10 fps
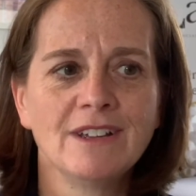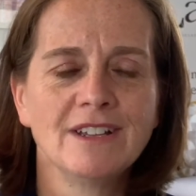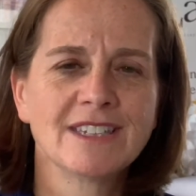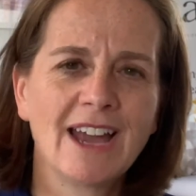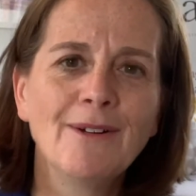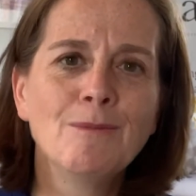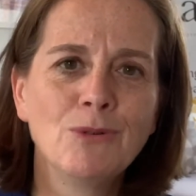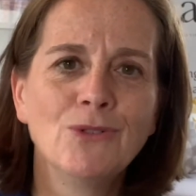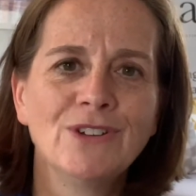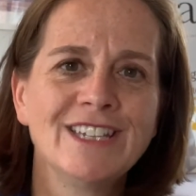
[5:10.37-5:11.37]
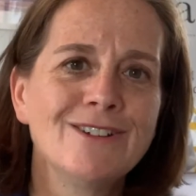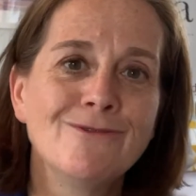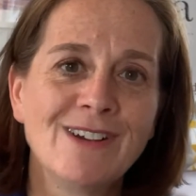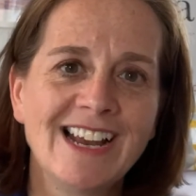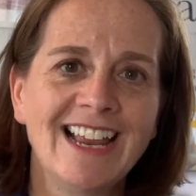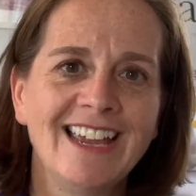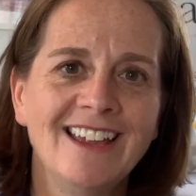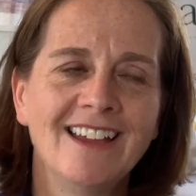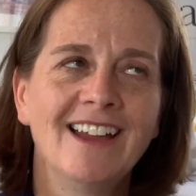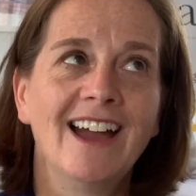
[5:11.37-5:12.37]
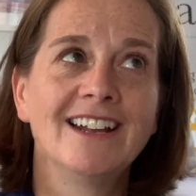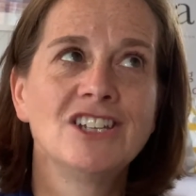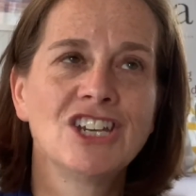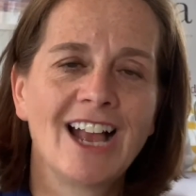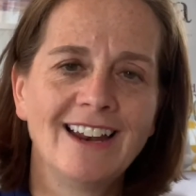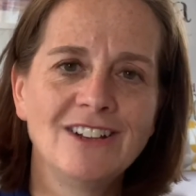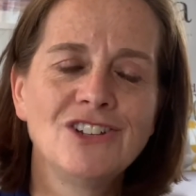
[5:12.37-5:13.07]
So how important is it really? And challenge